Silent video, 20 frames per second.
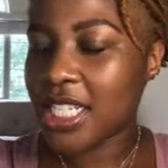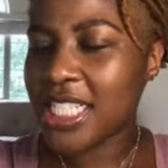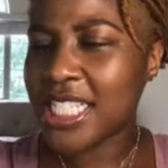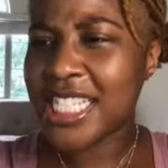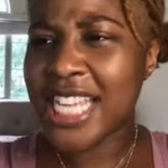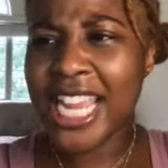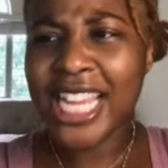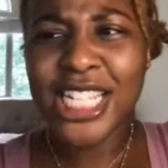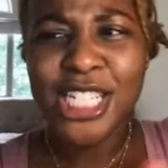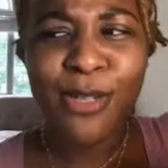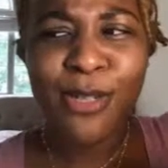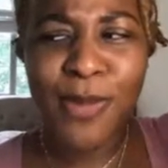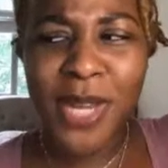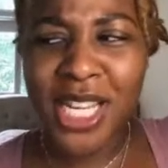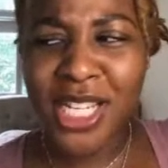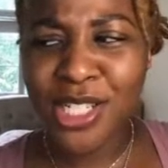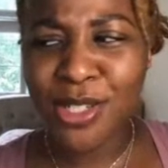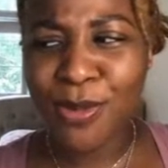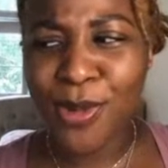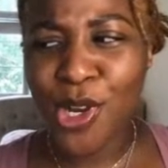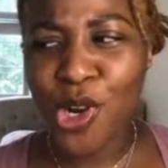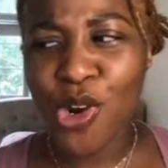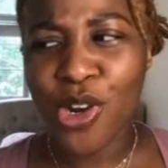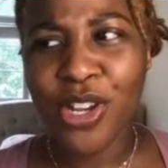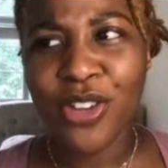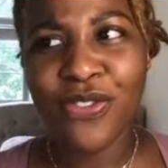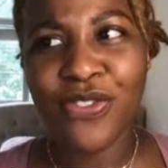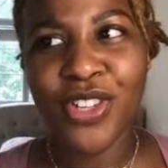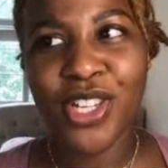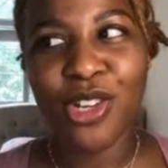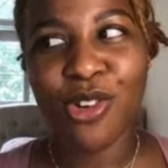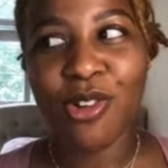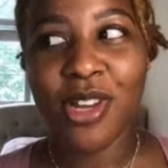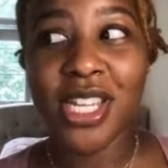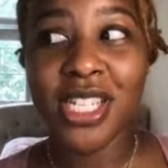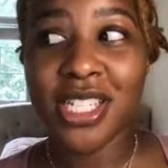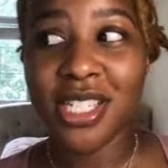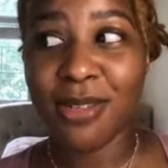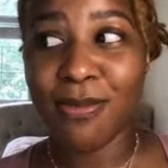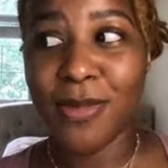Change management or
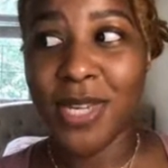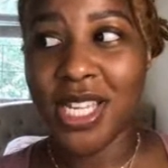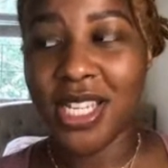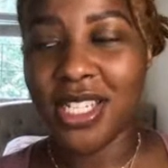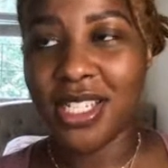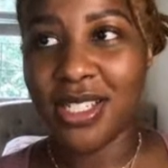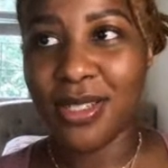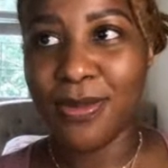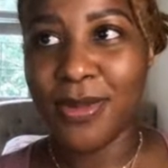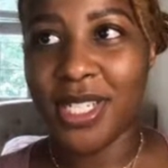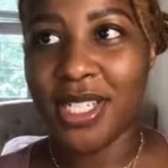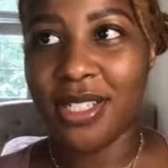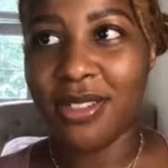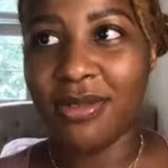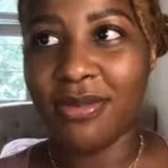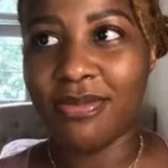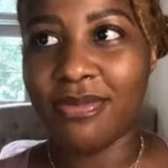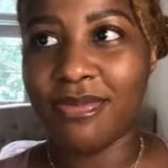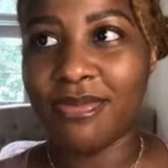configuration management?